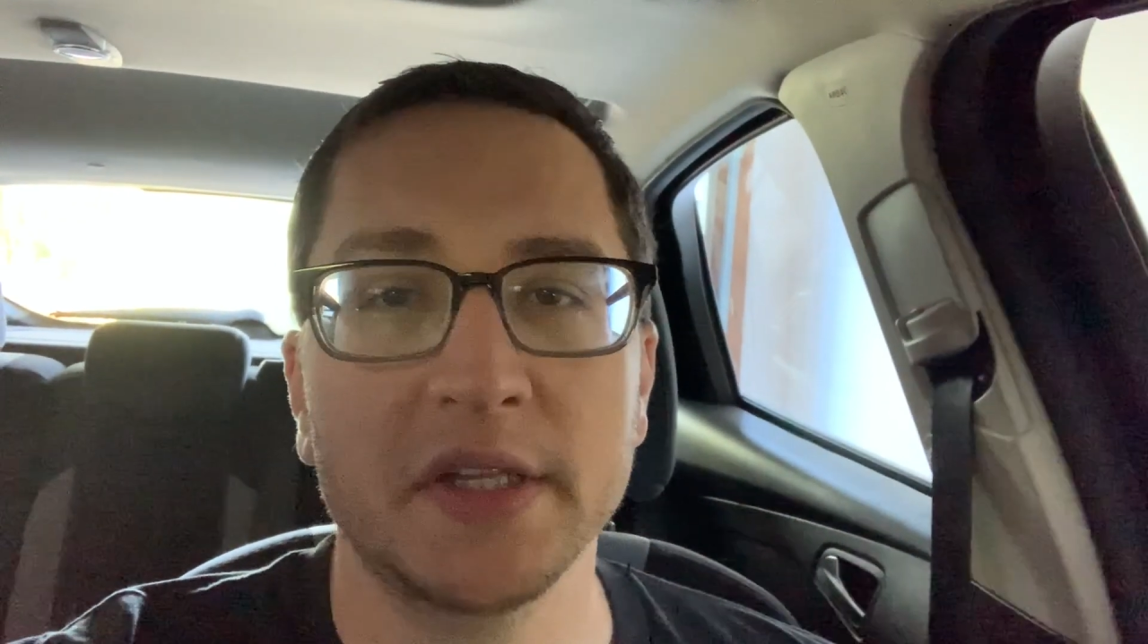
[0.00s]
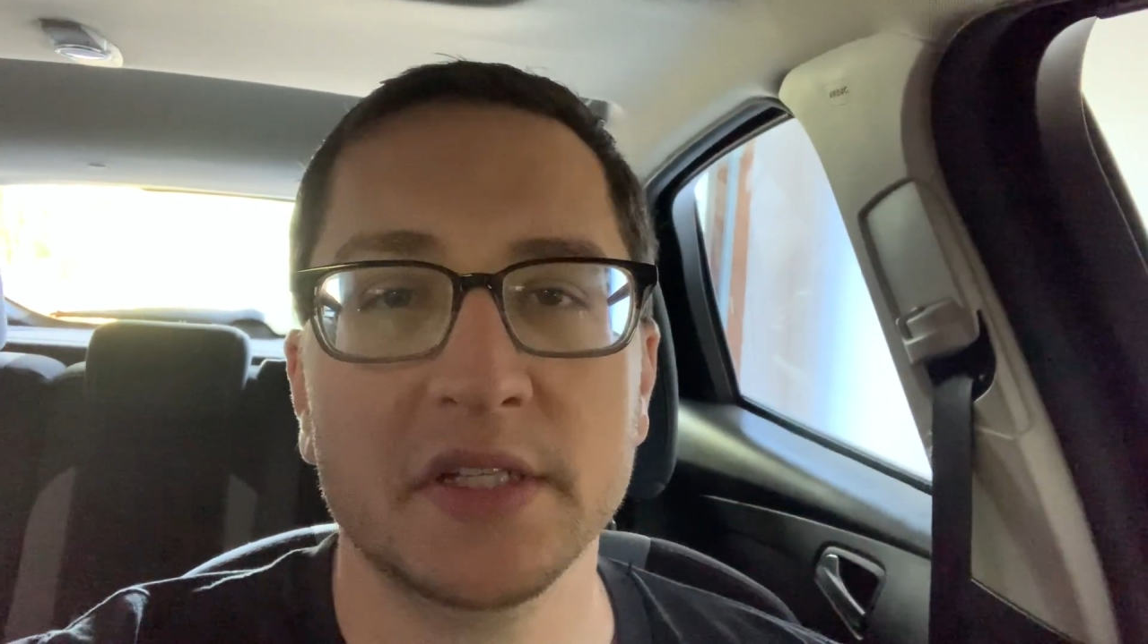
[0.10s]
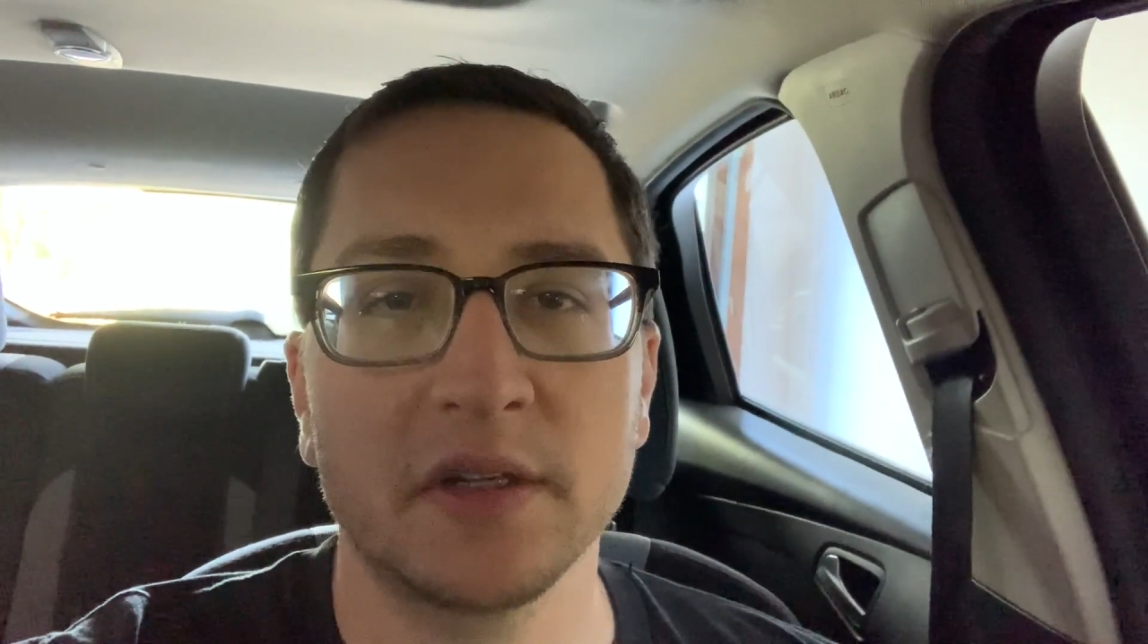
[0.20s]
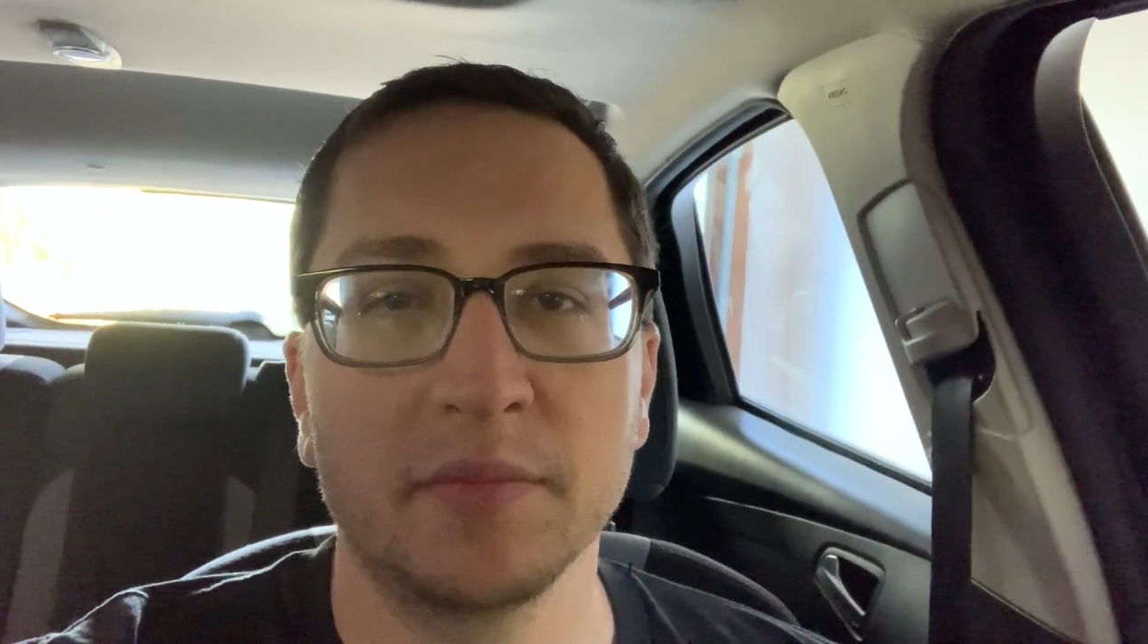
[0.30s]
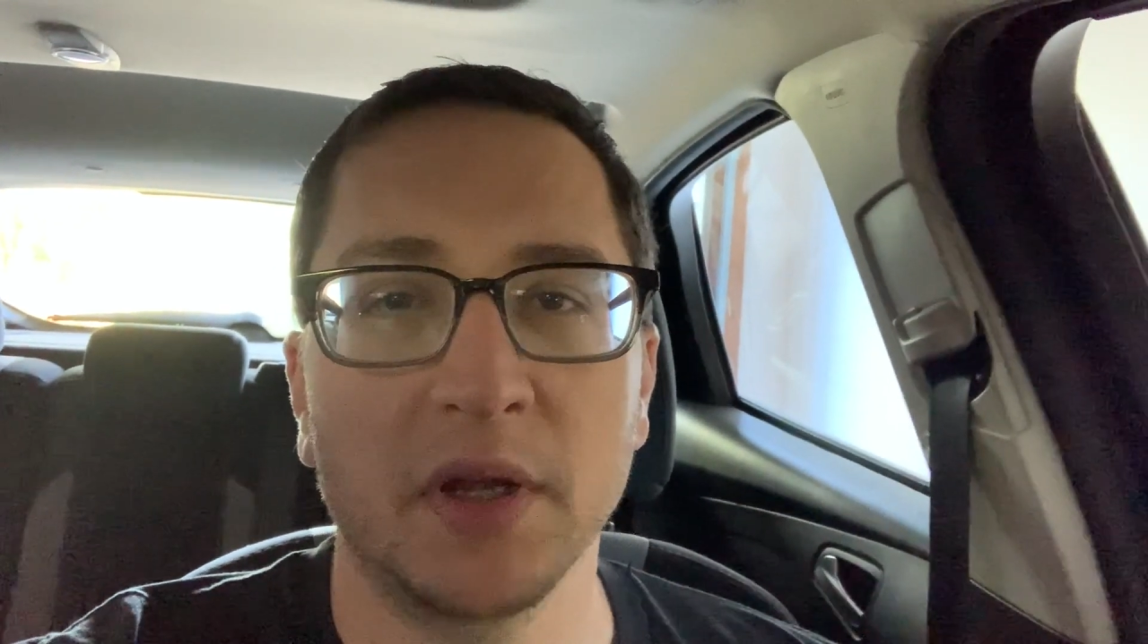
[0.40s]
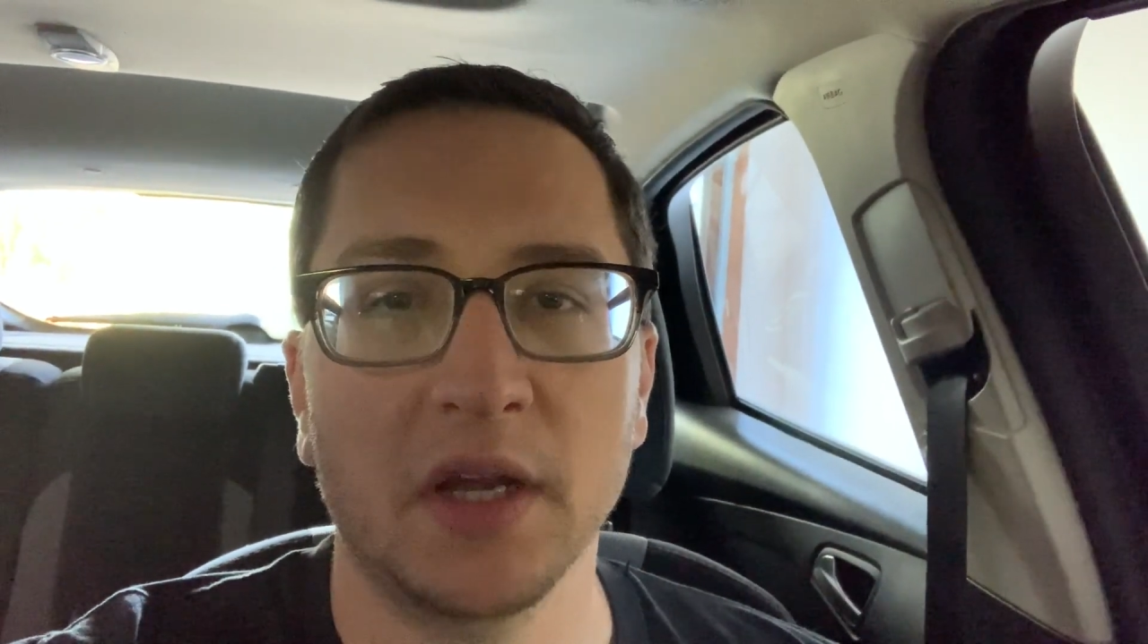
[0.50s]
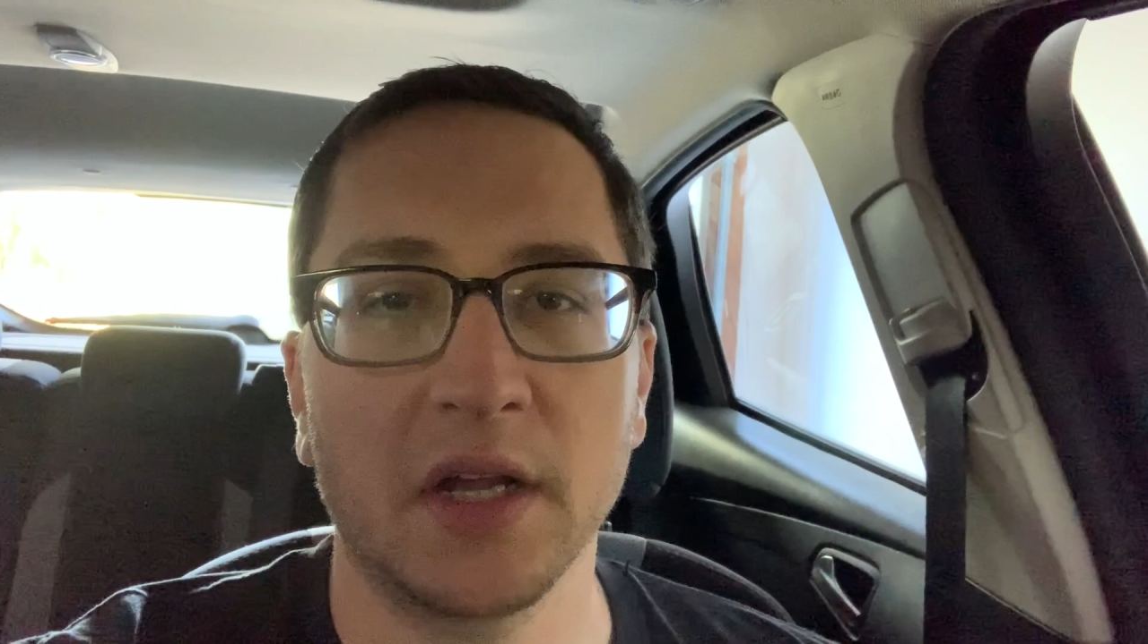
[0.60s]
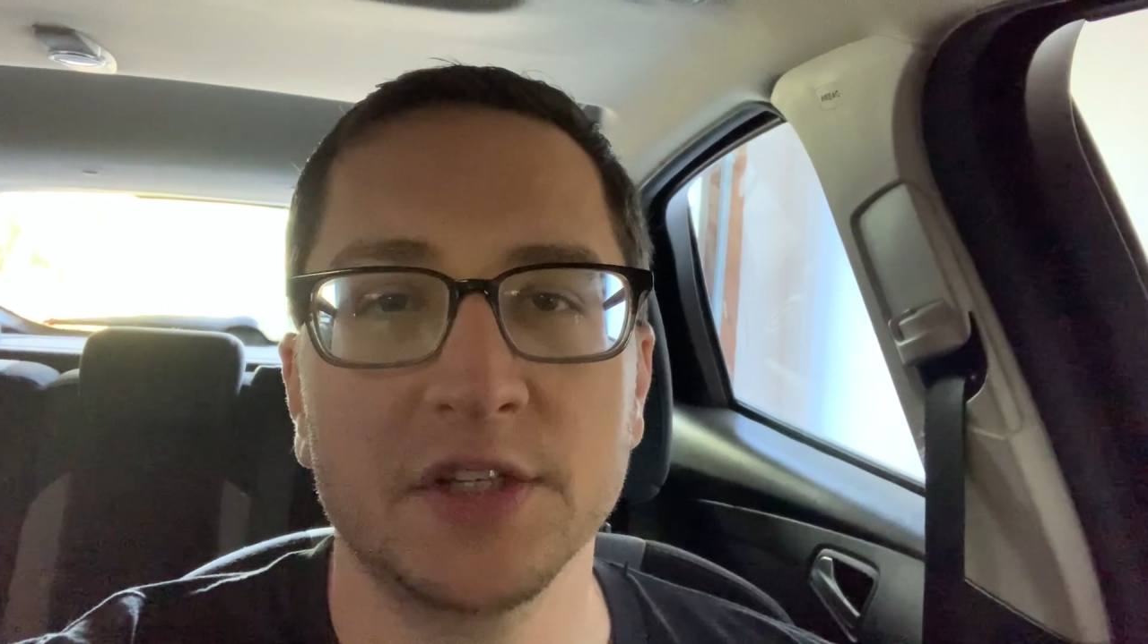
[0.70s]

some uh,